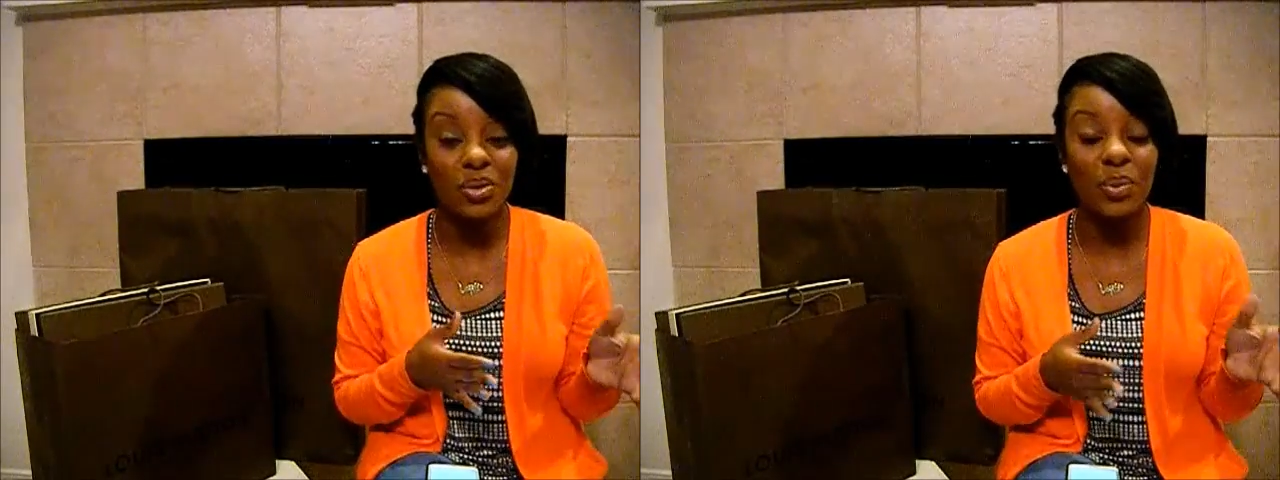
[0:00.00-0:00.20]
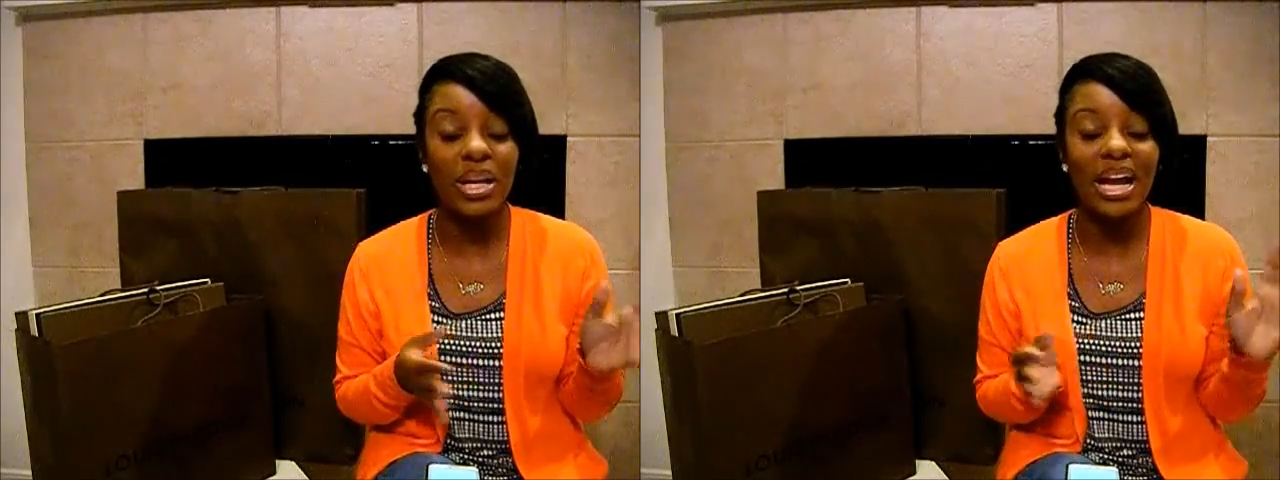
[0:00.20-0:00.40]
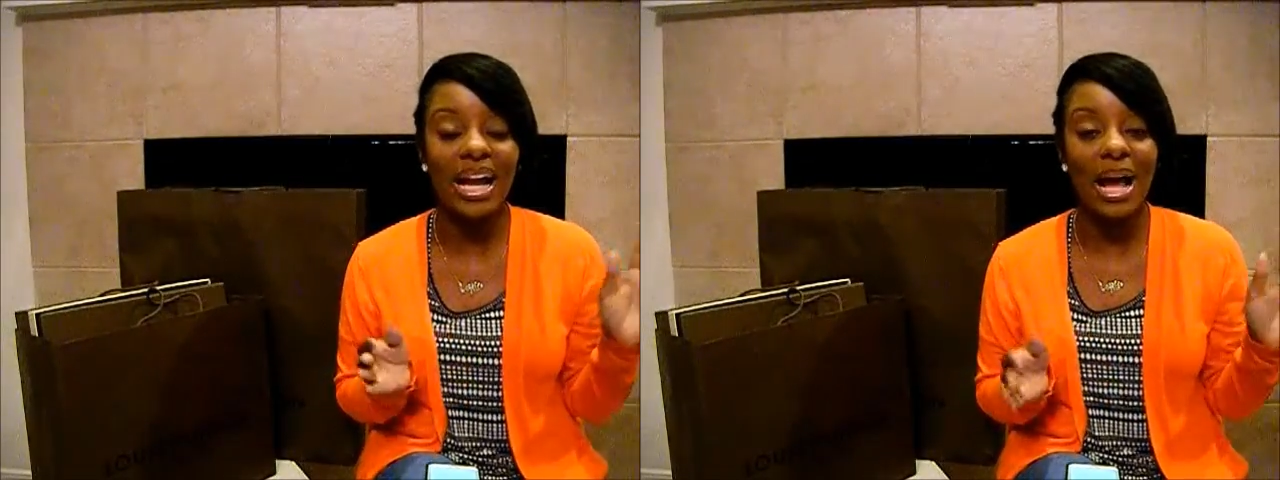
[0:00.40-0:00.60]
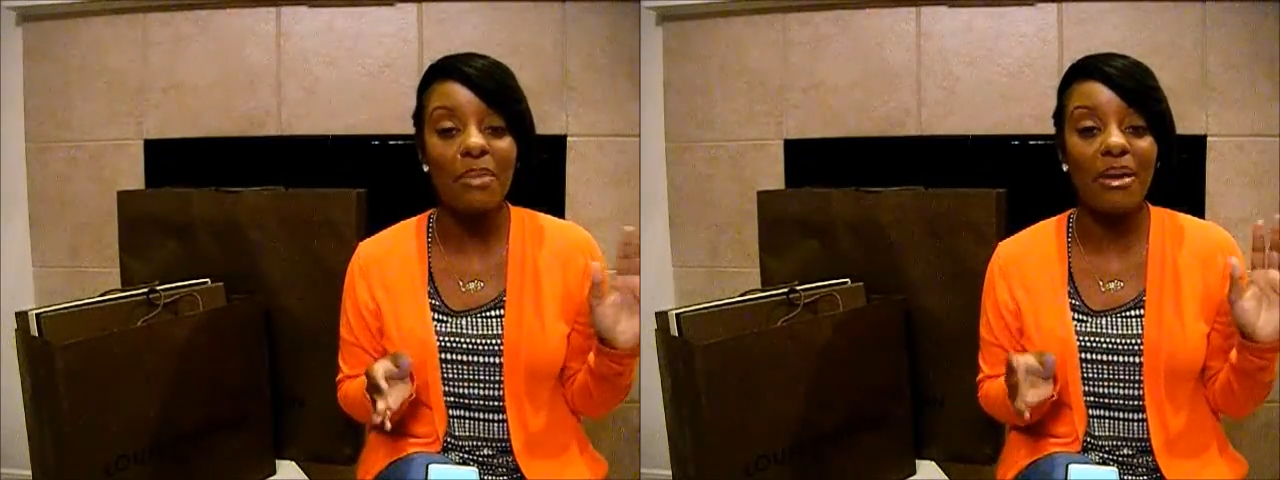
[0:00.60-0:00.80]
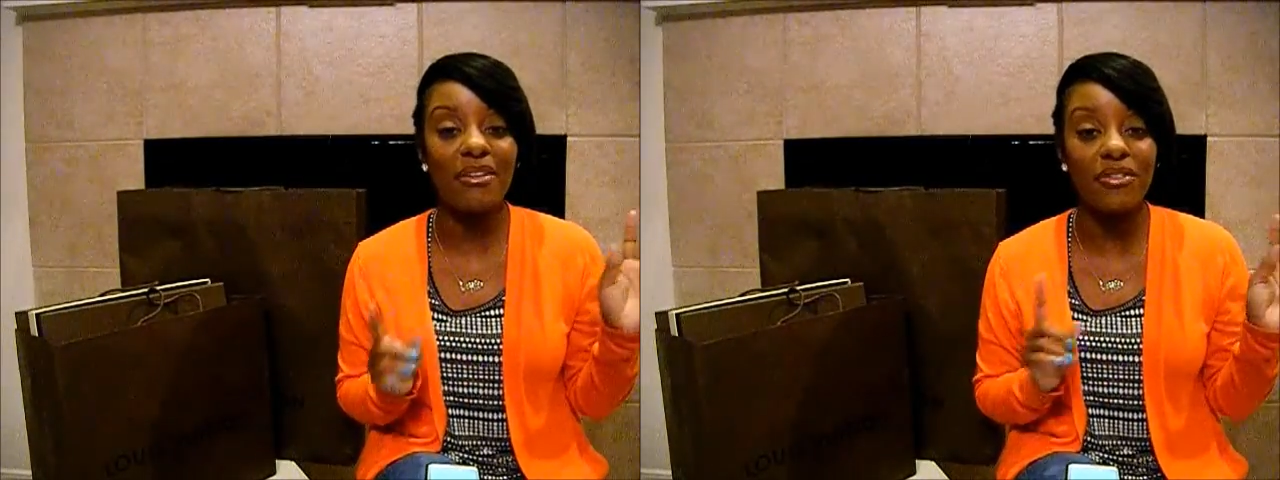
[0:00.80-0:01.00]
year when I
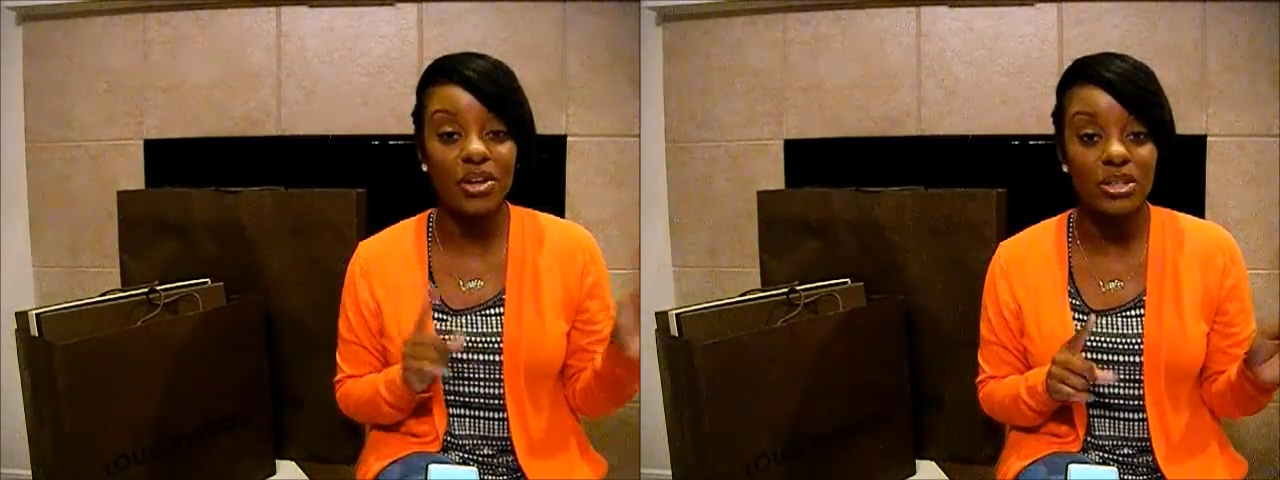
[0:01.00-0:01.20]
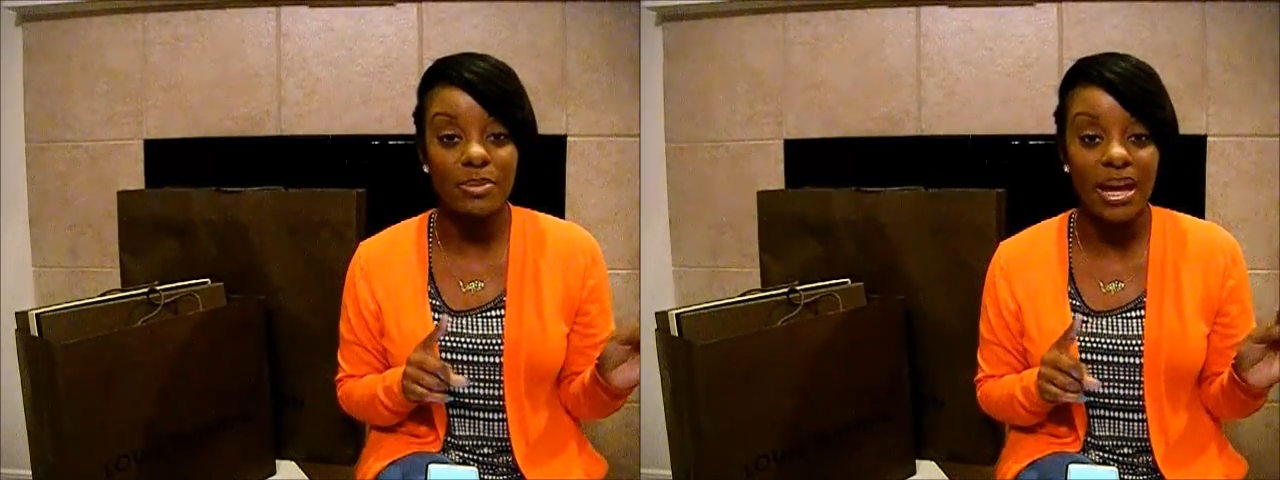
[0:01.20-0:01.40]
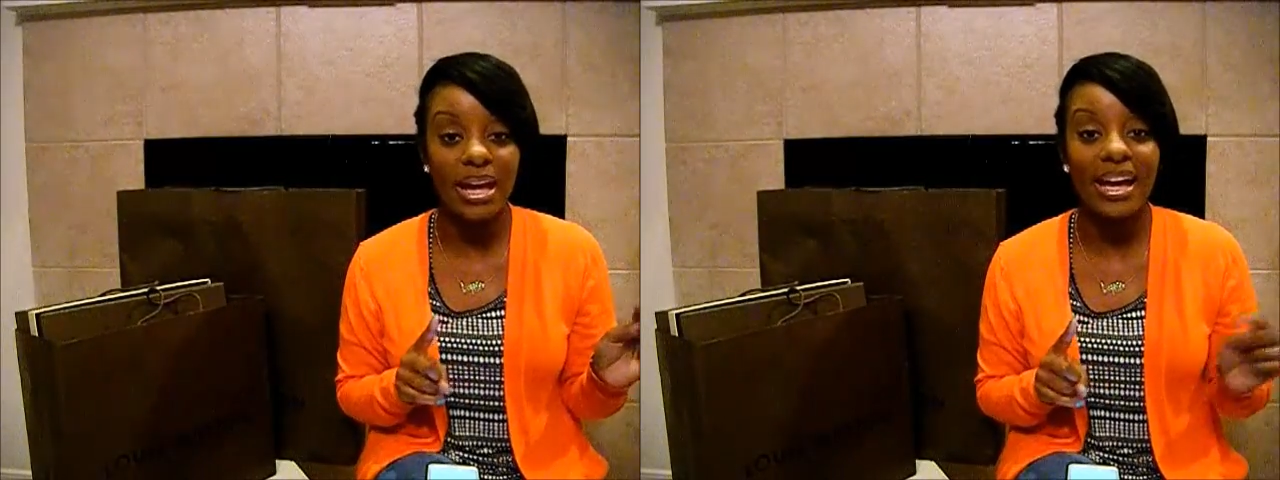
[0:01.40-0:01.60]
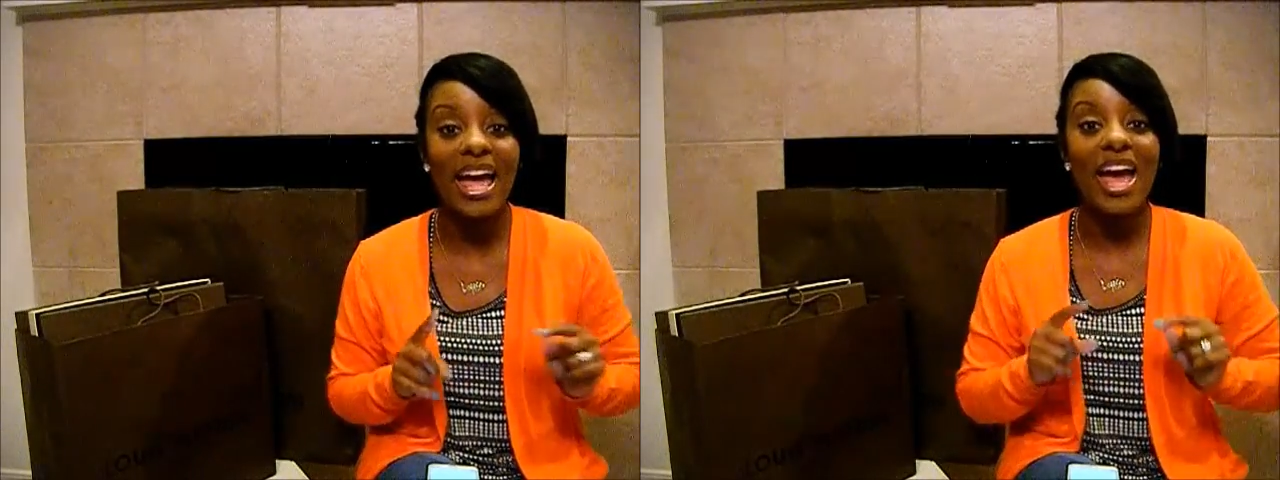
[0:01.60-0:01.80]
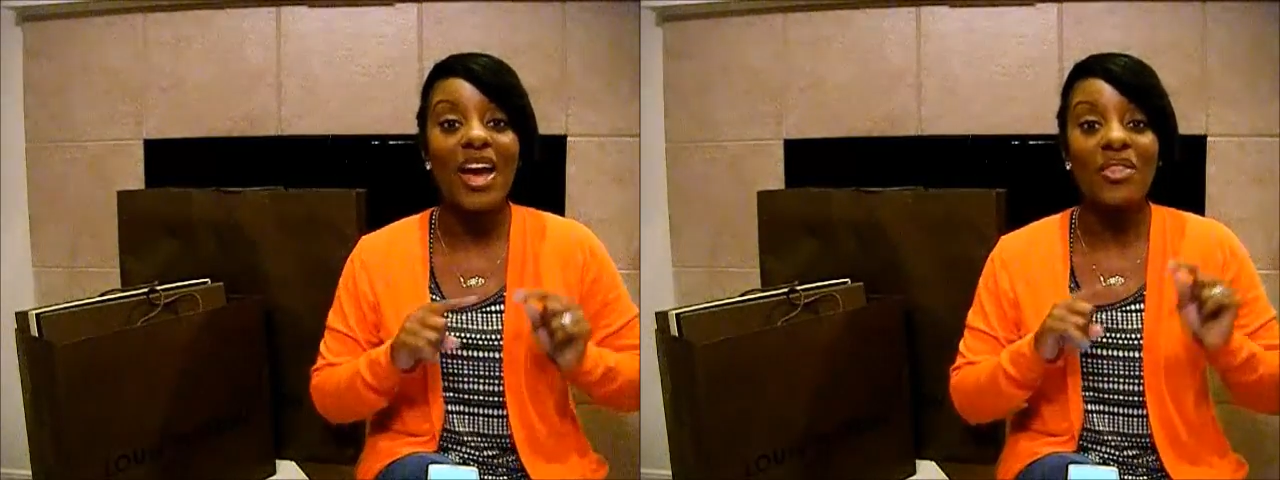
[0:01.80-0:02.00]
got my first bag
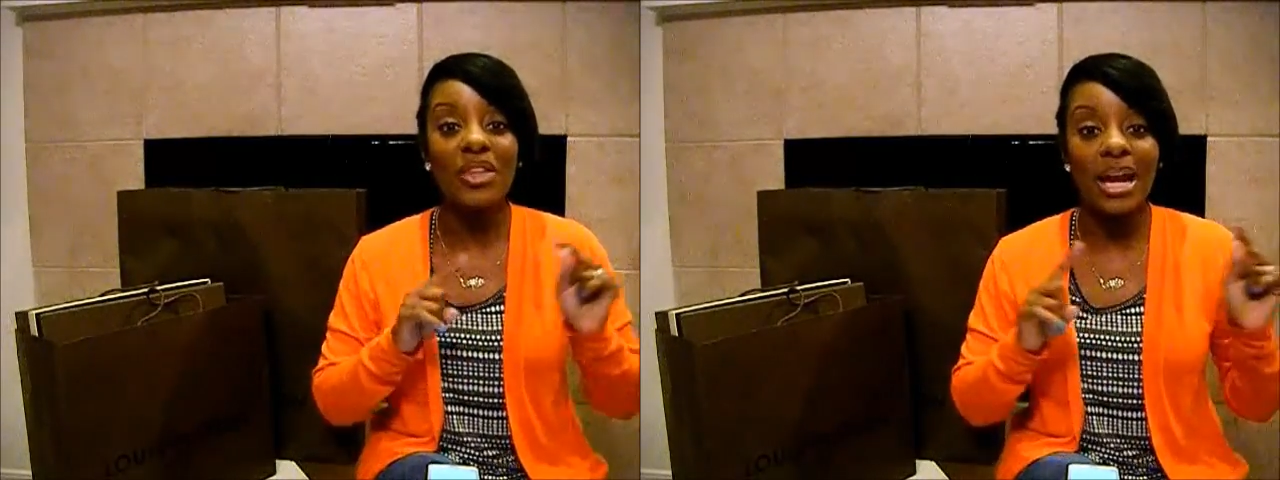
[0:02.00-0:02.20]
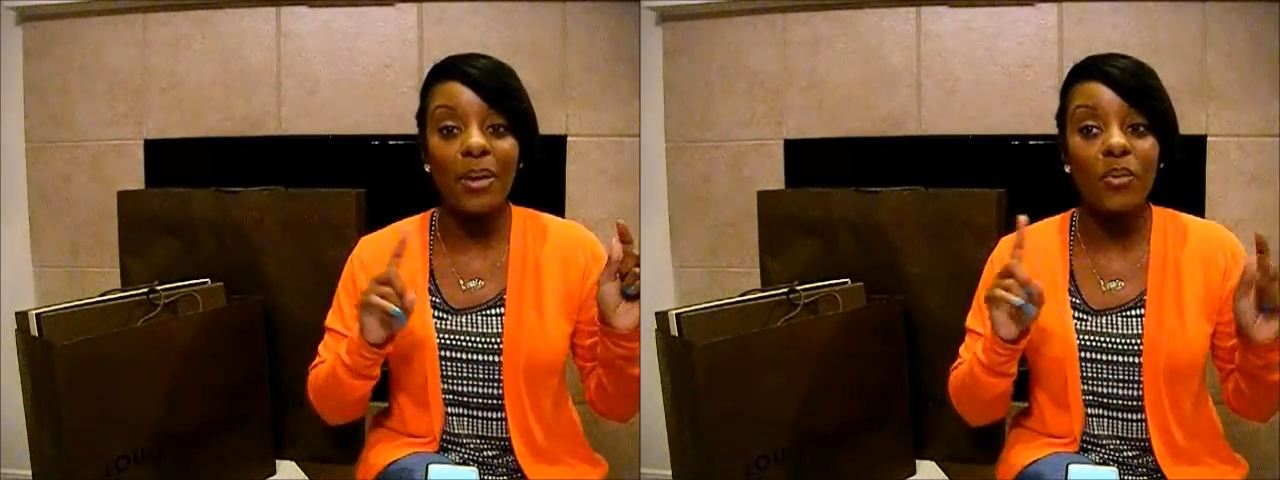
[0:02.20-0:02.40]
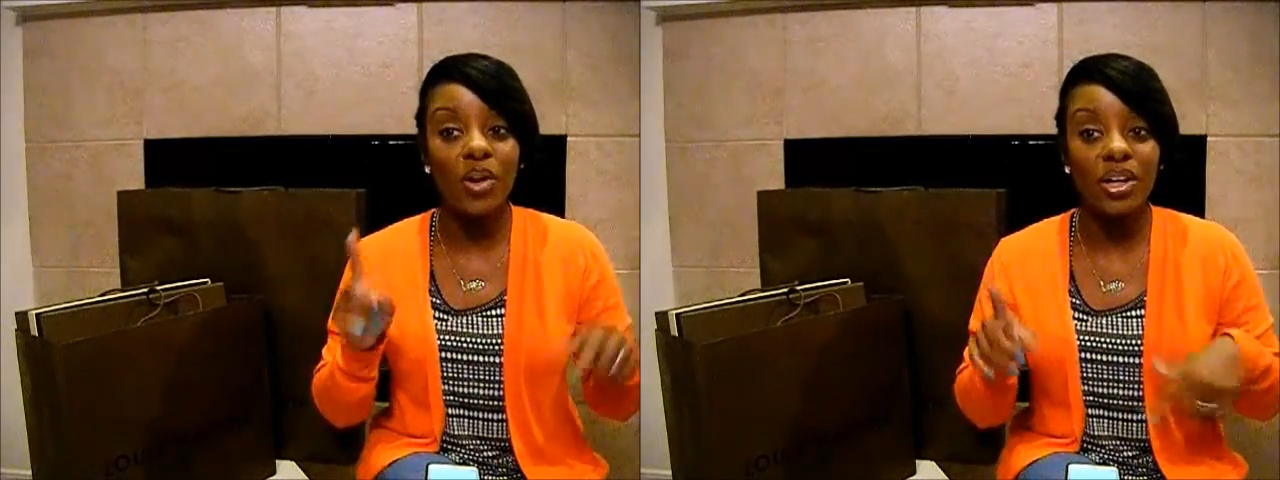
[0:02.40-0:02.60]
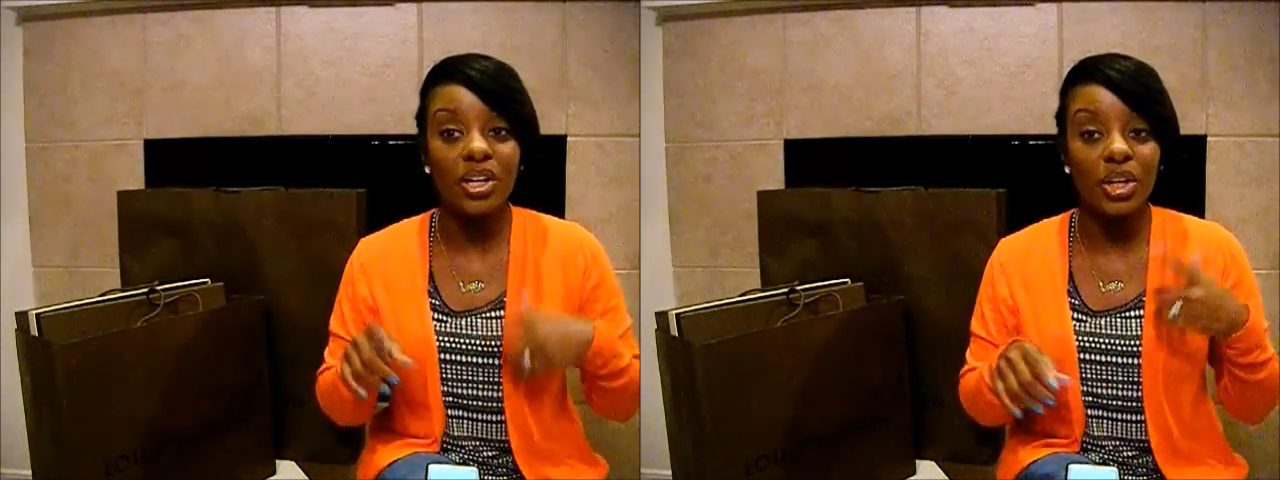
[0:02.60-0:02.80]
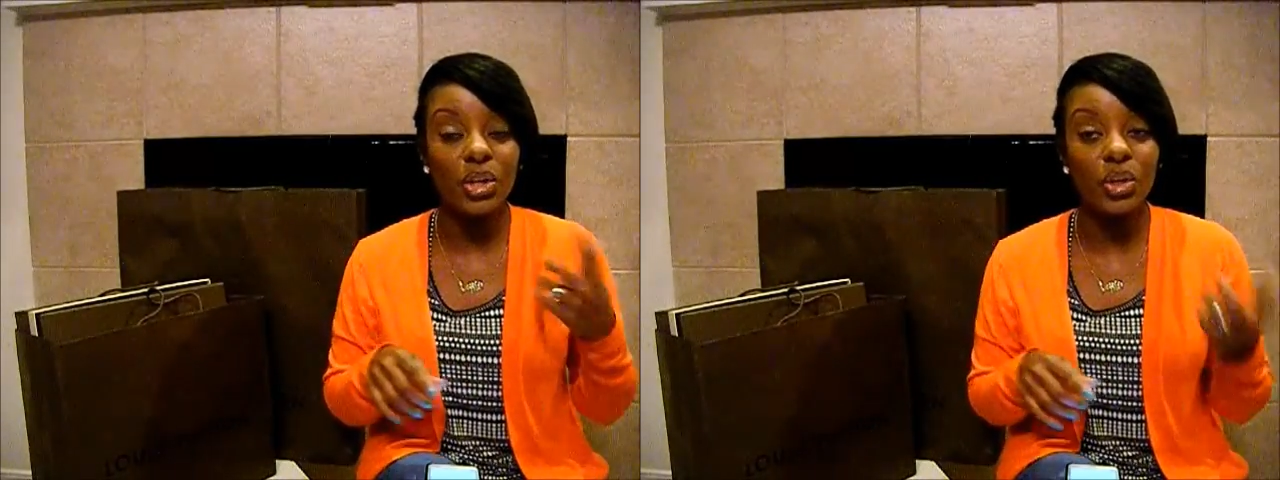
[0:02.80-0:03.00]
that I wanted a